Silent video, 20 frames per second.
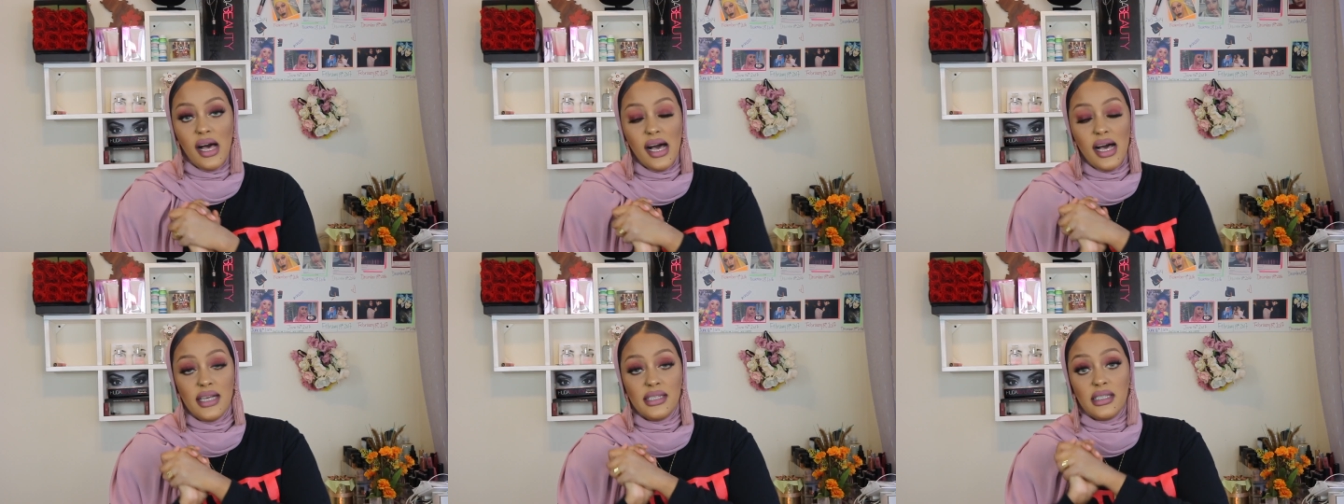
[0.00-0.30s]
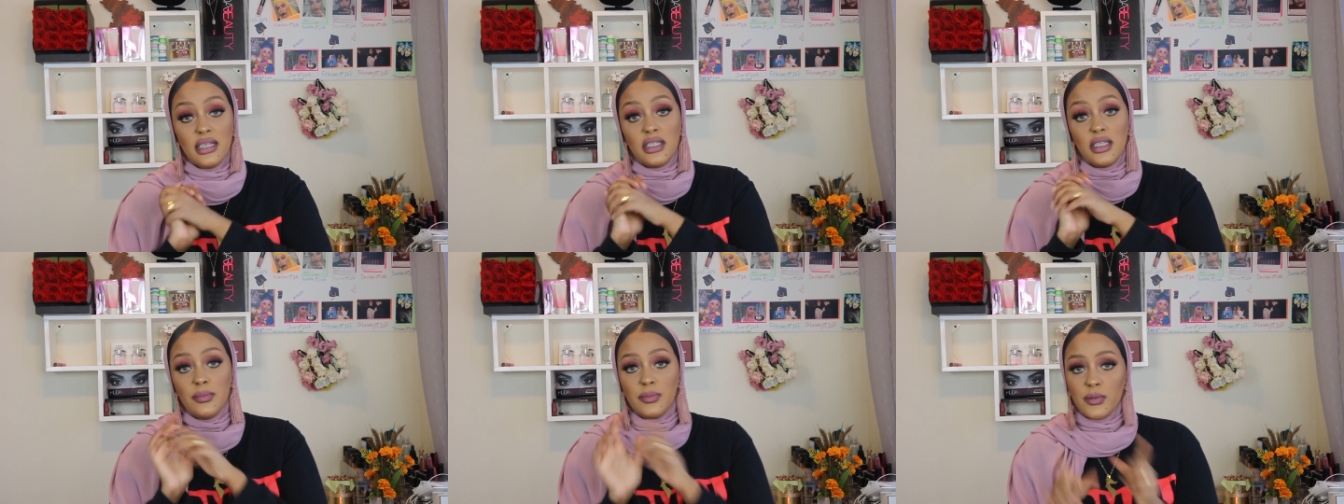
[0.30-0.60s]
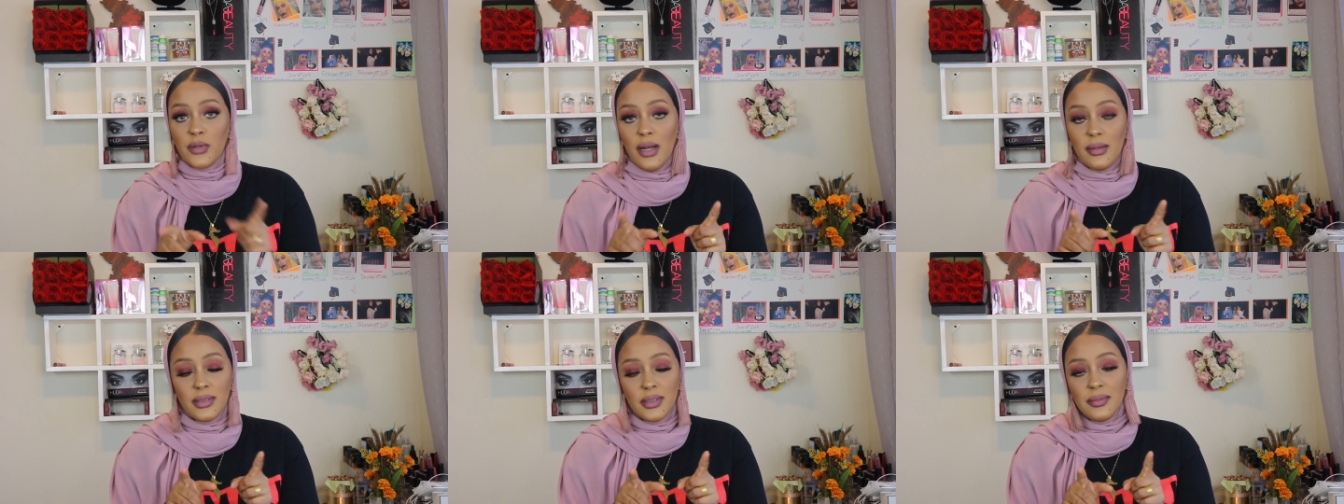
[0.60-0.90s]
as
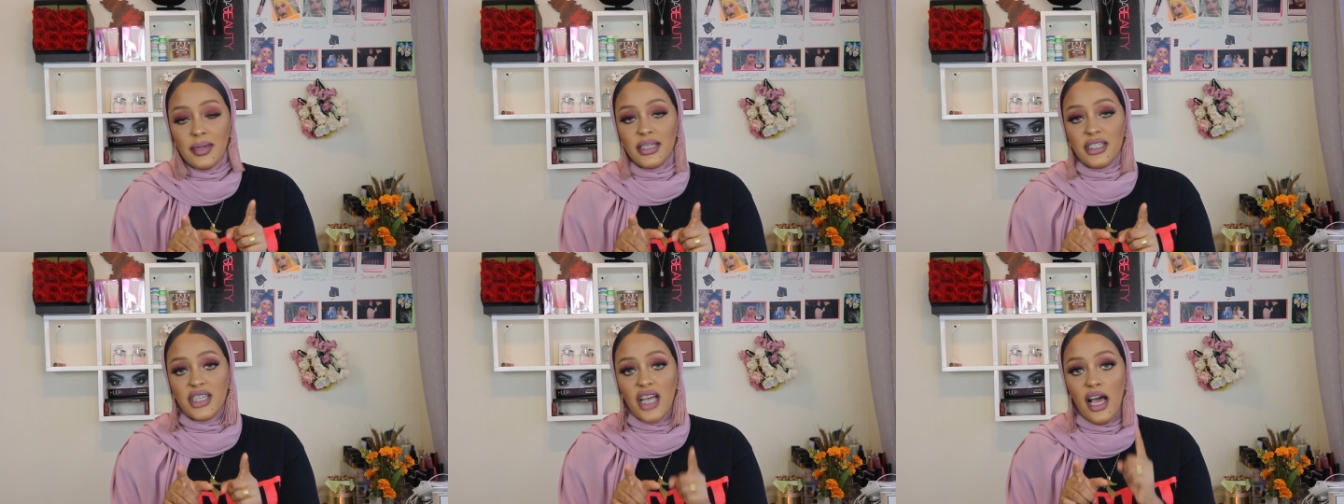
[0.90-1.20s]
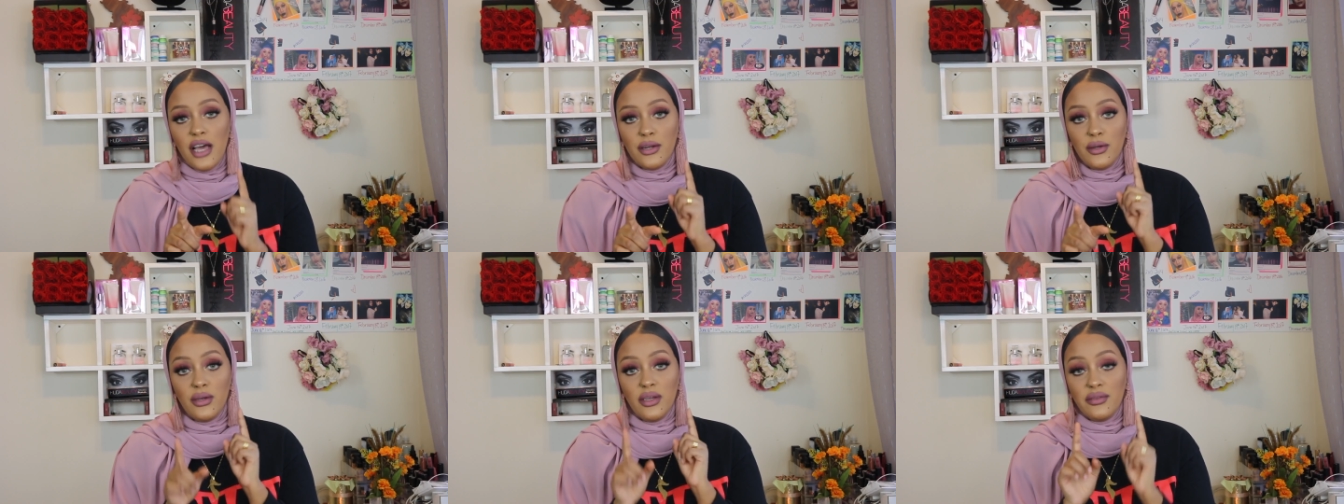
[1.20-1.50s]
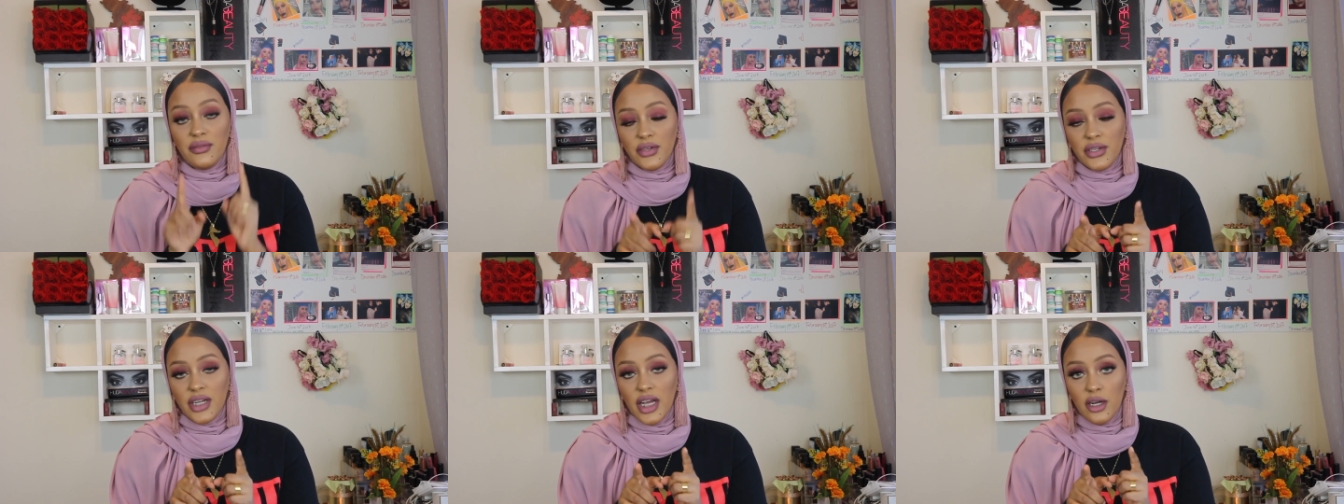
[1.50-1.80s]
subscribe to my channel
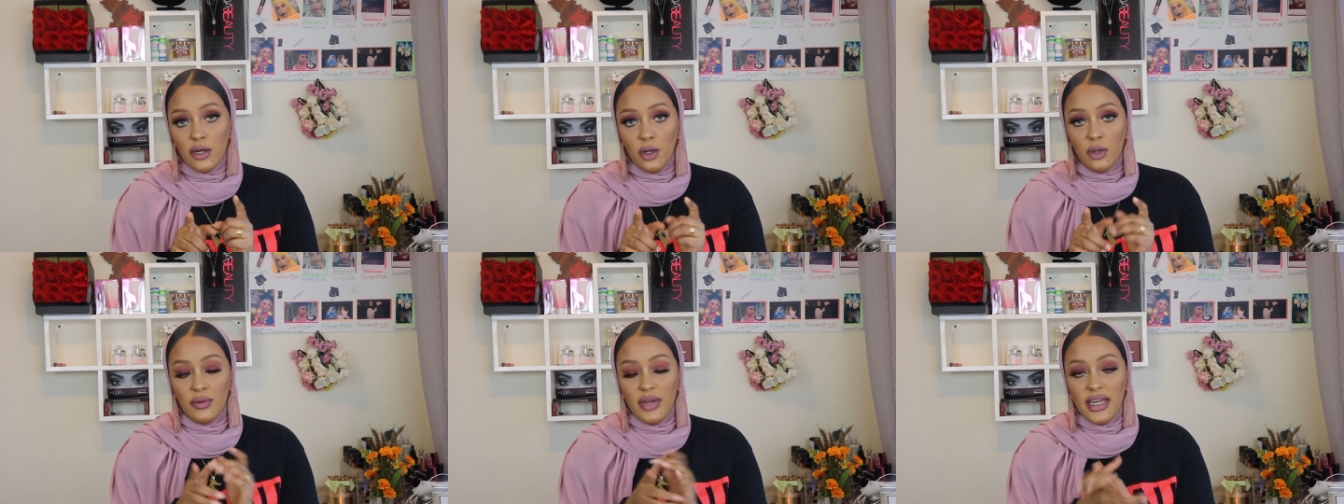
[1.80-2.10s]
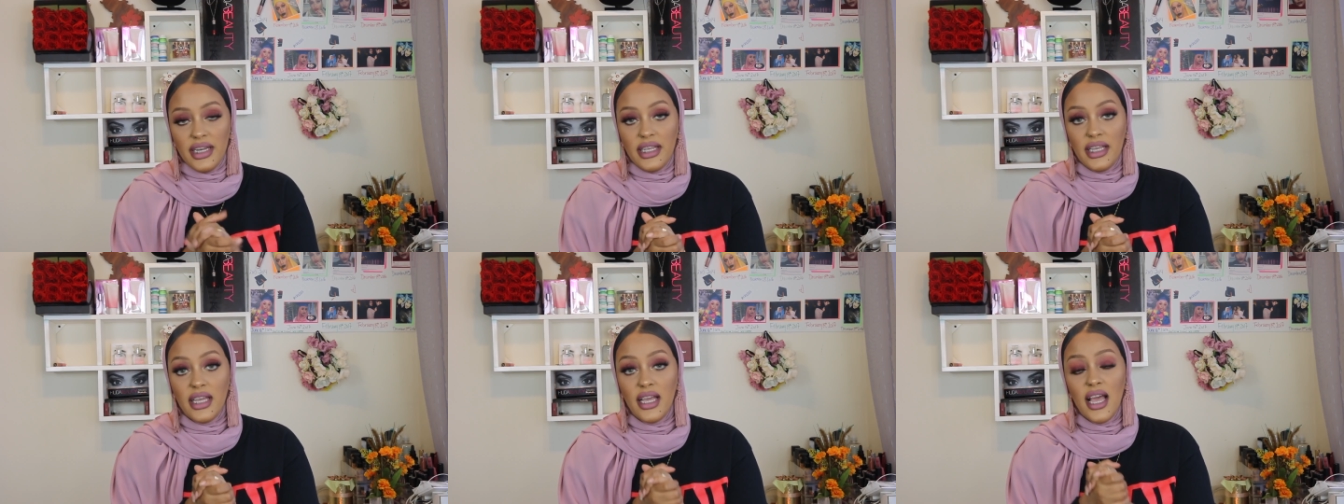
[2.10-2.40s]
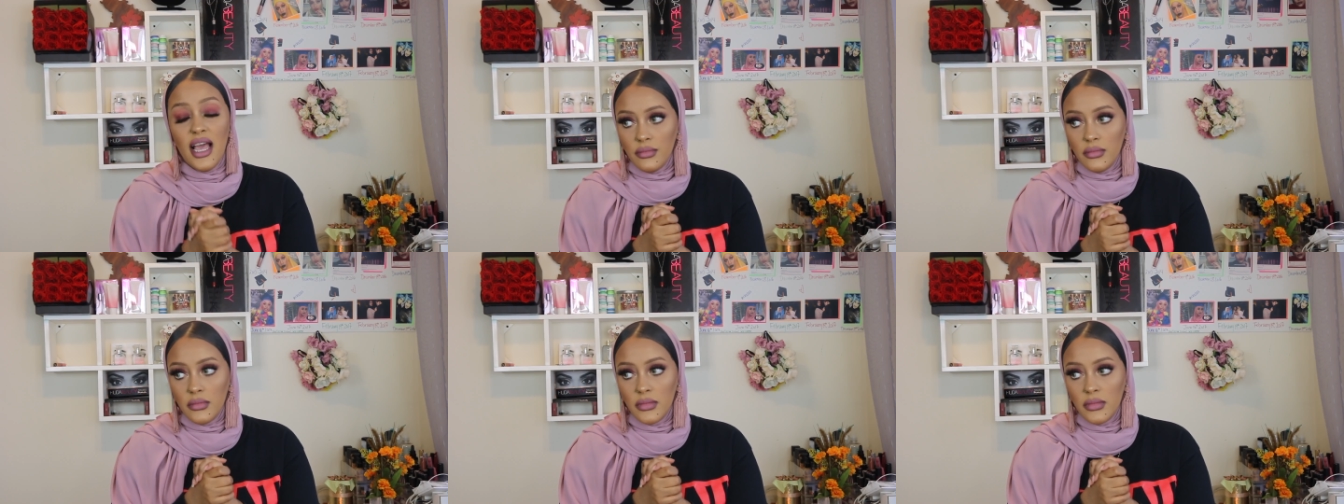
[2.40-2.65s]
if you're not already.